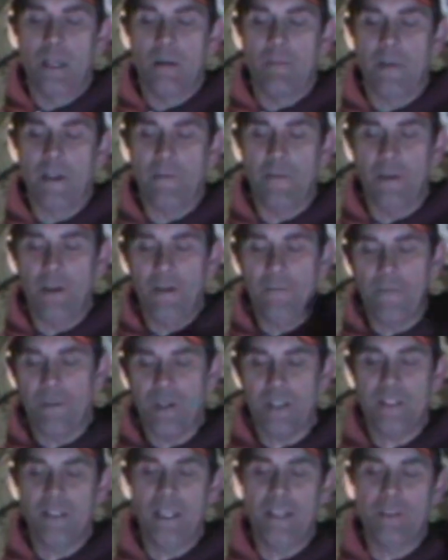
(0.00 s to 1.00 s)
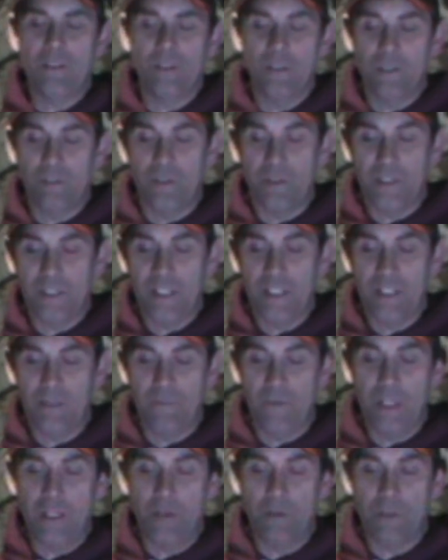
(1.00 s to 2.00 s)
My very first signal, and you'll see his
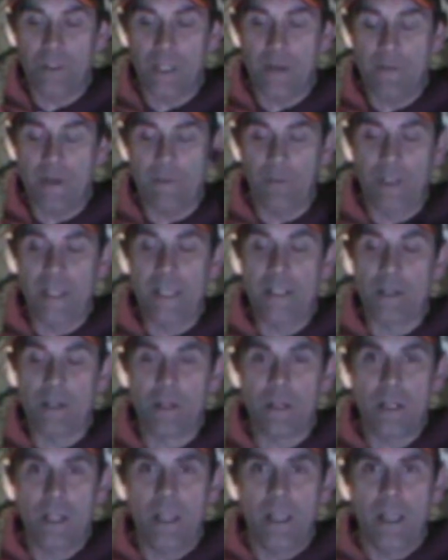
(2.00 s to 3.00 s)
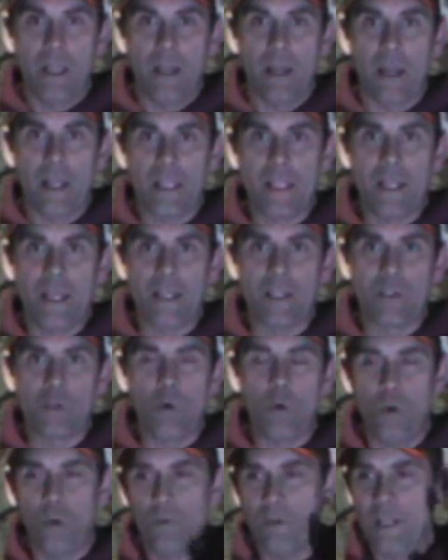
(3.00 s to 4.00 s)
videos coming up later, I got
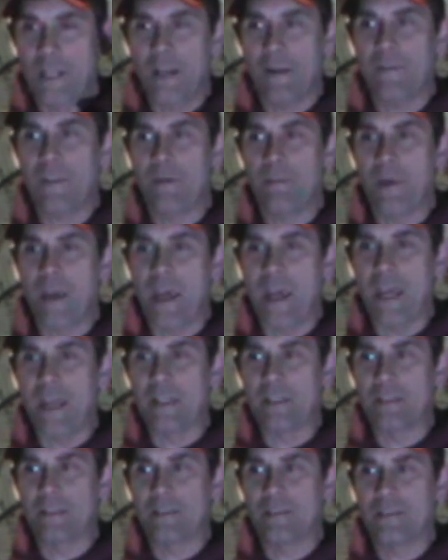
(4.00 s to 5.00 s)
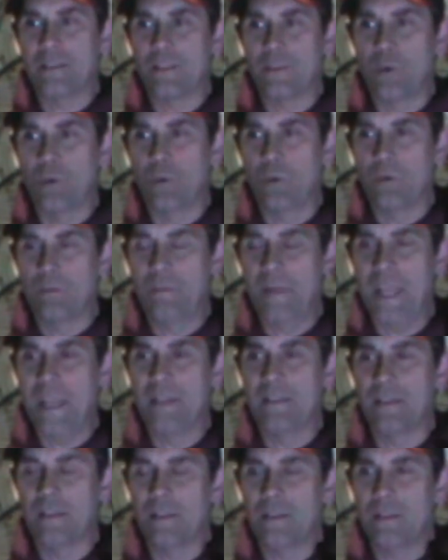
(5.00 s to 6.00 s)
gold right off the bat, a gold
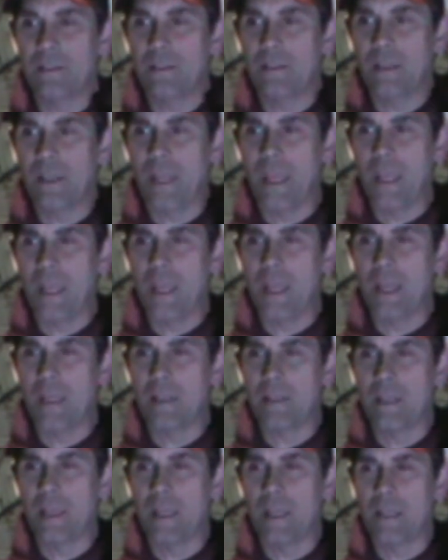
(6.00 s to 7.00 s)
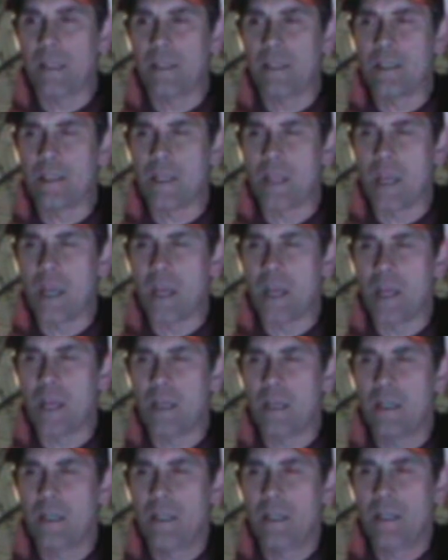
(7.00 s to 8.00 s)
pendant, and then
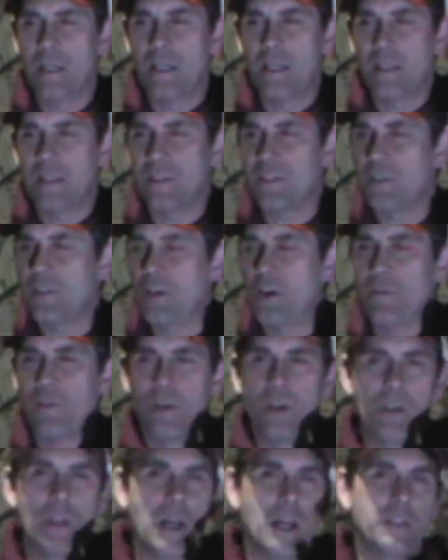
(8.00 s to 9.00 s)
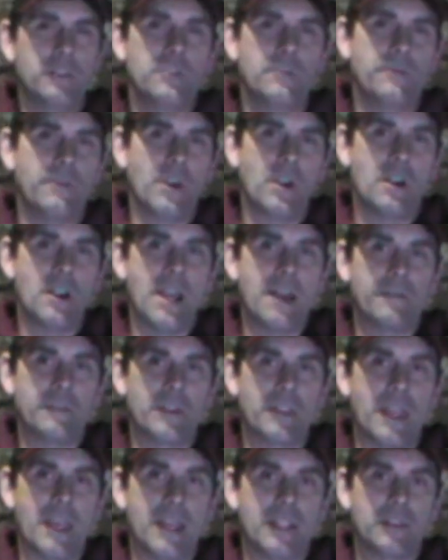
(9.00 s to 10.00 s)
silver not too far
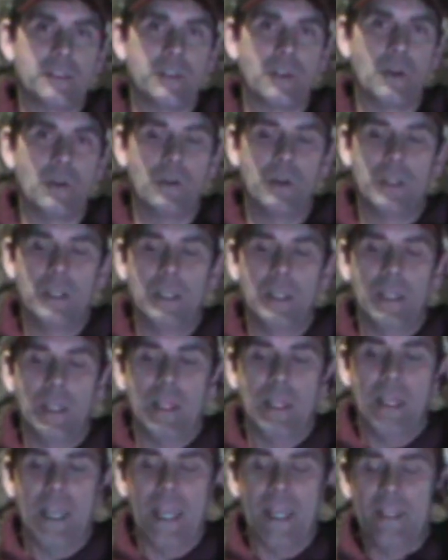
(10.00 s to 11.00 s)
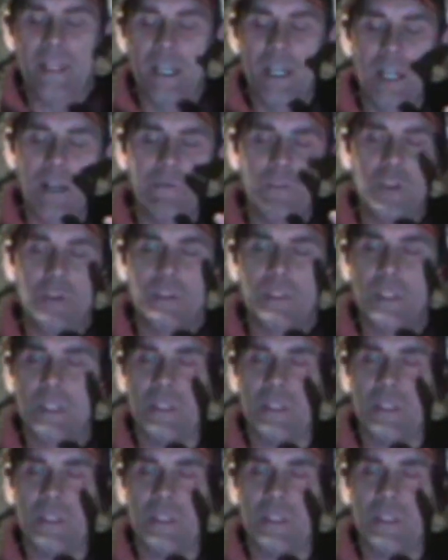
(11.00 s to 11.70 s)
after that. So, and then I've used